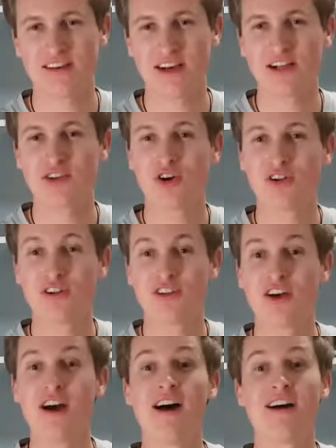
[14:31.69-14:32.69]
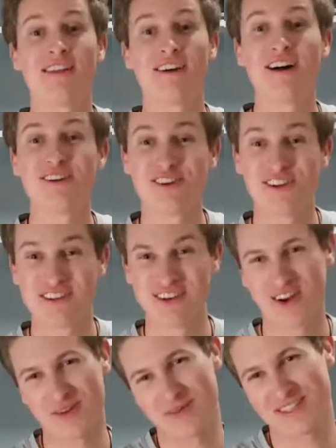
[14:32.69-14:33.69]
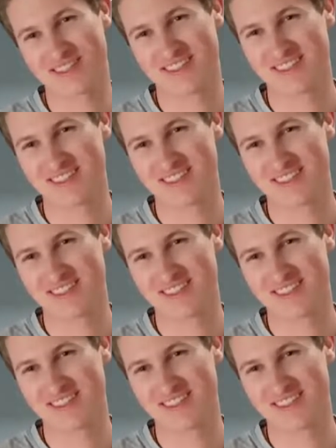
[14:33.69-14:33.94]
Alcohol Anonymous.